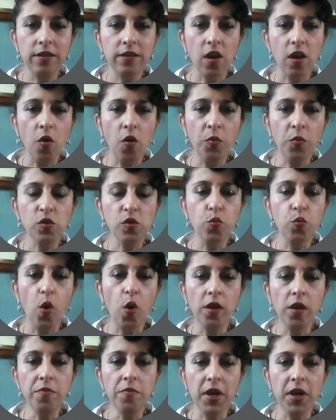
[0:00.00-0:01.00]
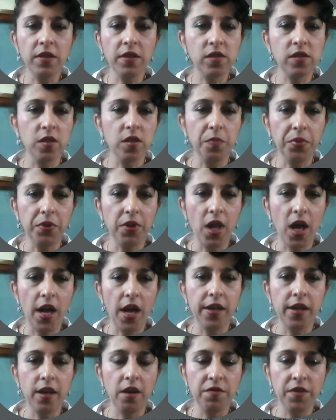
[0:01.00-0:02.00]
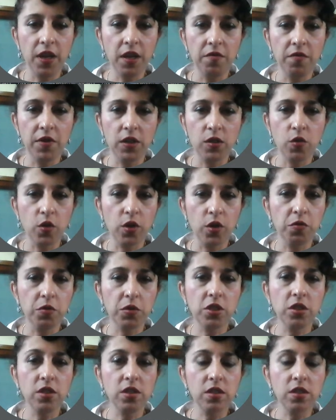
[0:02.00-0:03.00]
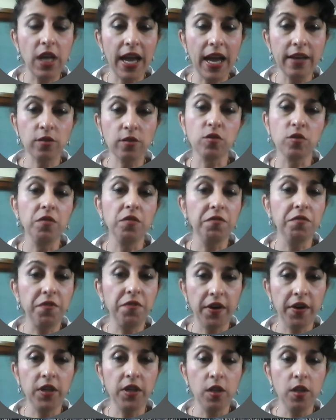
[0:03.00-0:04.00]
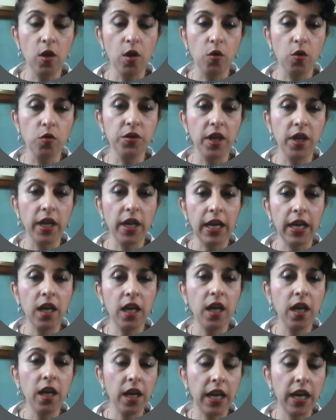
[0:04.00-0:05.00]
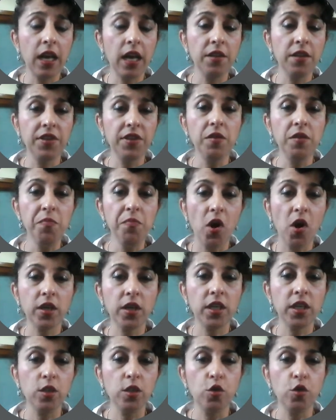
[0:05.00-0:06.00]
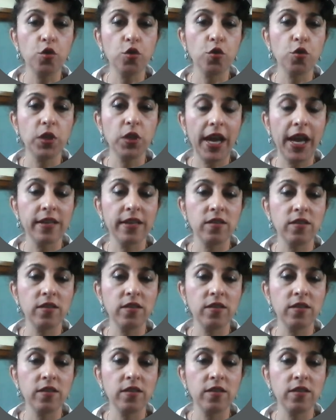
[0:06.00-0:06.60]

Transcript: almost 1 month supply of inventory, which is actually very low. The healthy market usually has